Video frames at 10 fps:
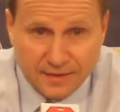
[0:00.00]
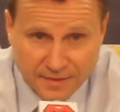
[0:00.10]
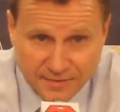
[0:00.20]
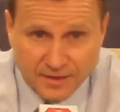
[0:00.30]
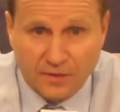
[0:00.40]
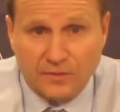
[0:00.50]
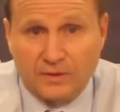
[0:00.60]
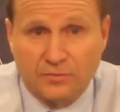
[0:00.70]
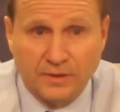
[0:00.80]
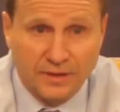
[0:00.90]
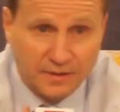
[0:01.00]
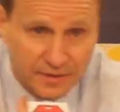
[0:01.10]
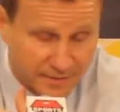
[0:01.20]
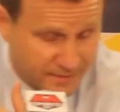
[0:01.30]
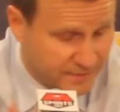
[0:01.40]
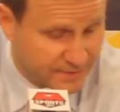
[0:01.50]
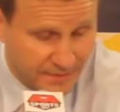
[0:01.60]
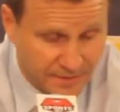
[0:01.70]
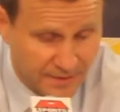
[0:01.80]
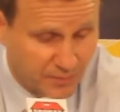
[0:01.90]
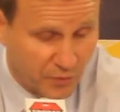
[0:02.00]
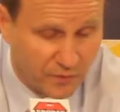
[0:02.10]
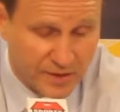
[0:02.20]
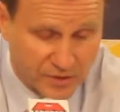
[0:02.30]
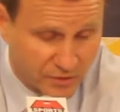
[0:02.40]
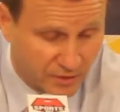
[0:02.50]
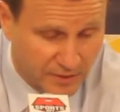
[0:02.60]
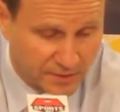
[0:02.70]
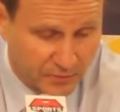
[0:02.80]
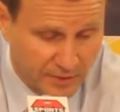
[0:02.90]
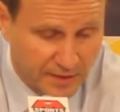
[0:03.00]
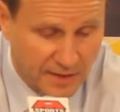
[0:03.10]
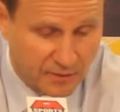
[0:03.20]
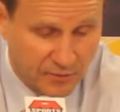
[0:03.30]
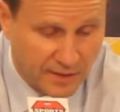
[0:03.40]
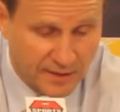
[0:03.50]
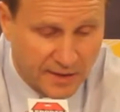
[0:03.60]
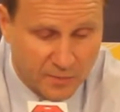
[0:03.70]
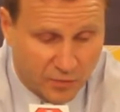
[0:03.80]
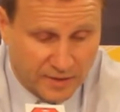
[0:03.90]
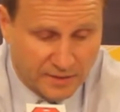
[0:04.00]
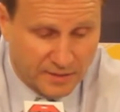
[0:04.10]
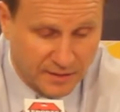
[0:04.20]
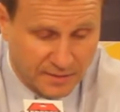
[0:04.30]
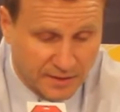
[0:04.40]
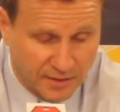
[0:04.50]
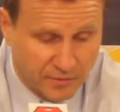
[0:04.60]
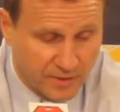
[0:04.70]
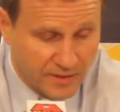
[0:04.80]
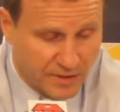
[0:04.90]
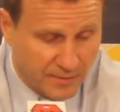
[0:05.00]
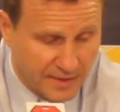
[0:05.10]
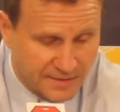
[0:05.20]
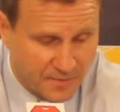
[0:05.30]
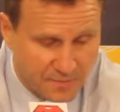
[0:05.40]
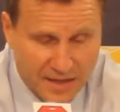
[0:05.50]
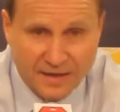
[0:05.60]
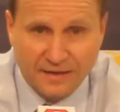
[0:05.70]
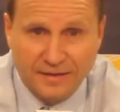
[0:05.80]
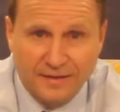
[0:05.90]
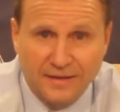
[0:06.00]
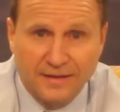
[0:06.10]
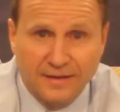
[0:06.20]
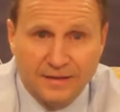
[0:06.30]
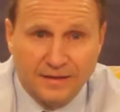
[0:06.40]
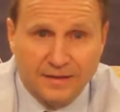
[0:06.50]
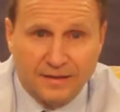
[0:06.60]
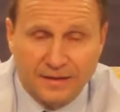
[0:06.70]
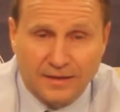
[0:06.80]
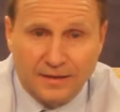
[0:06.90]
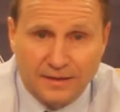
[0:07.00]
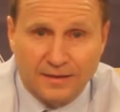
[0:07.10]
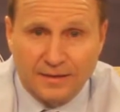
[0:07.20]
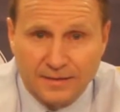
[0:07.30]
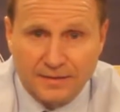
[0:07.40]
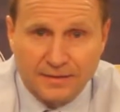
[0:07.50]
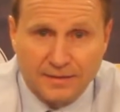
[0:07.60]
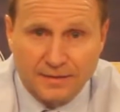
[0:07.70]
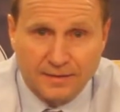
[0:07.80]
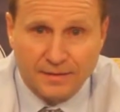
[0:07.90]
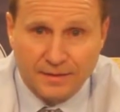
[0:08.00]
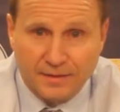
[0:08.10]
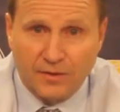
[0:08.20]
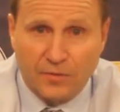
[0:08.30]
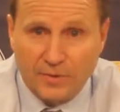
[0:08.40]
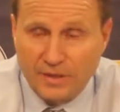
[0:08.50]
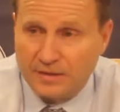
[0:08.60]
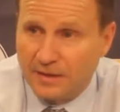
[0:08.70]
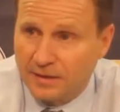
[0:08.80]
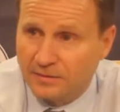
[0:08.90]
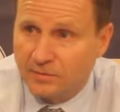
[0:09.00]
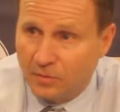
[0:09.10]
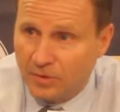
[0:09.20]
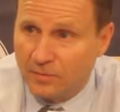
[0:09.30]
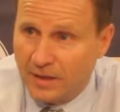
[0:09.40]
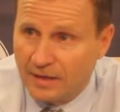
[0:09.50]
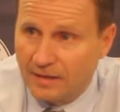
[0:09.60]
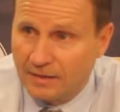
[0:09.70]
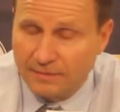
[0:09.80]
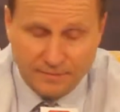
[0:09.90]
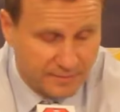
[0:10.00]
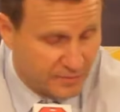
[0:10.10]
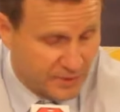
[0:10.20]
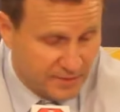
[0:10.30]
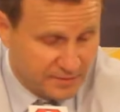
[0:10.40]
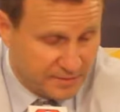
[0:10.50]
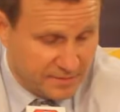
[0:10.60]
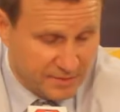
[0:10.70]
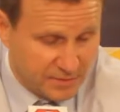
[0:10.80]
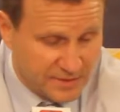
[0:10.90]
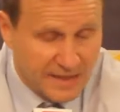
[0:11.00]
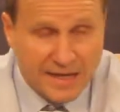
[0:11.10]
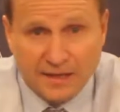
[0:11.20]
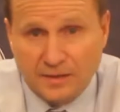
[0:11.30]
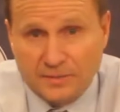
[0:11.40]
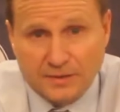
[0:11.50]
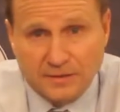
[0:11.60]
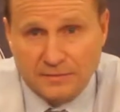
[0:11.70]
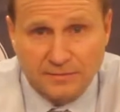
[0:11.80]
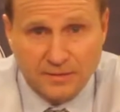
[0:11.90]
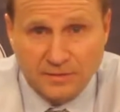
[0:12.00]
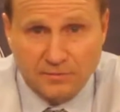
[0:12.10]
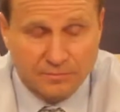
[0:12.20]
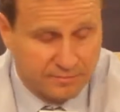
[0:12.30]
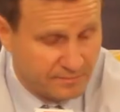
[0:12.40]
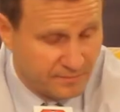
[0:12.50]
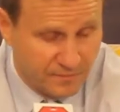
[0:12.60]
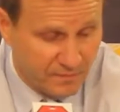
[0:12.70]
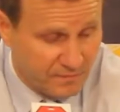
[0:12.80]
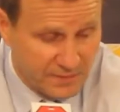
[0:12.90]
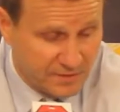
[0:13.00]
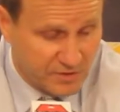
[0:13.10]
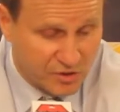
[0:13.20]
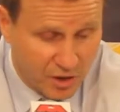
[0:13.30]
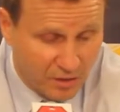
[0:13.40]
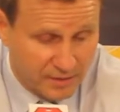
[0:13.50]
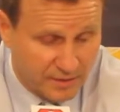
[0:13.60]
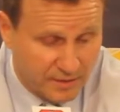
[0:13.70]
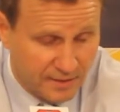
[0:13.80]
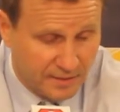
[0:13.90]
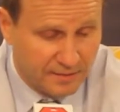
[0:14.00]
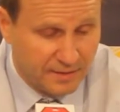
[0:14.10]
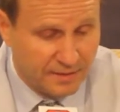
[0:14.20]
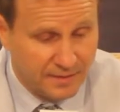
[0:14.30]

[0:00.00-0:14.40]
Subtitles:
his toughness, we need his professionalism, we need everything that he brings, and he's done a great job. He hasn't made the threes that he's going to make, but he's, you know, he's taking them, and he's solid, and